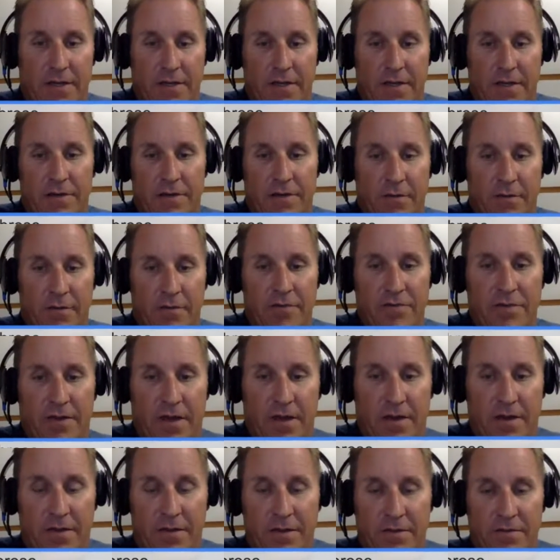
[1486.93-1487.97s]
Those kind of
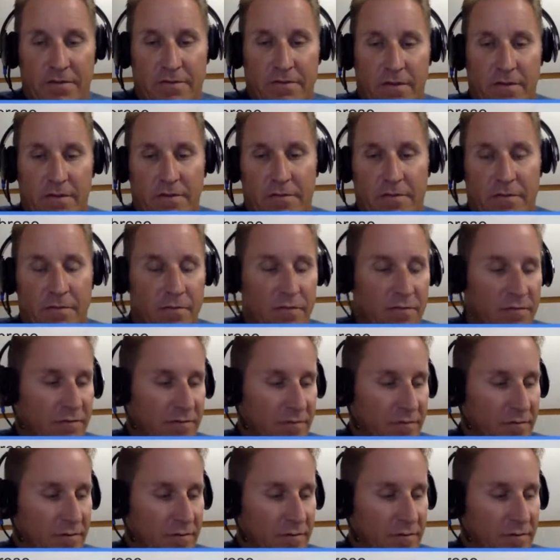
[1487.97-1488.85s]
things to look for. So